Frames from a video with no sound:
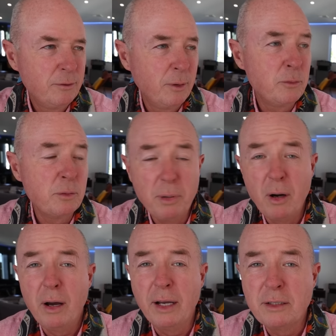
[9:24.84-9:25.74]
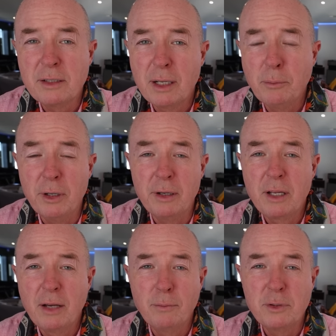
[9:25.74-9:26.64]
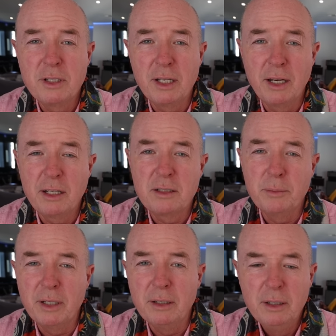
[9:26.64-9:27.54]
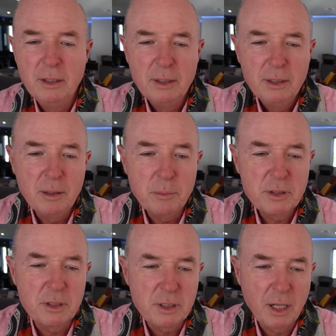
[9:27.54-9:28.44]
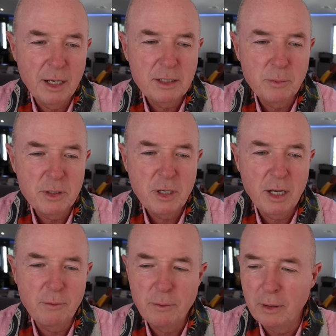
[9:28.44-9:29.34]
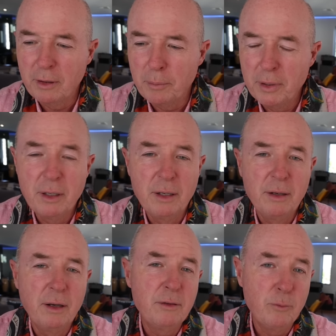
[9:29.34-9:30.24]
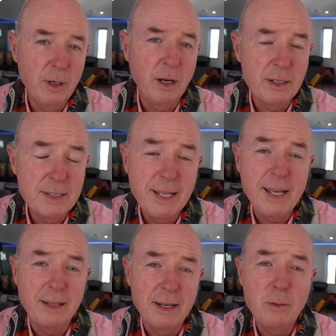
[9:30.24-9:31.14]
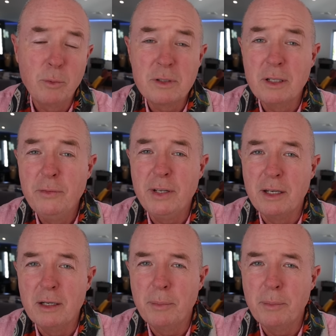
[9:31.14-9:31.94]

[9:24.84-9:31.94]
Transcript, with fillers: from Dubai to somewhere, and Kevin was sitting next to me in, in business class, and we chatted for a little bit, and I realised then that he was living in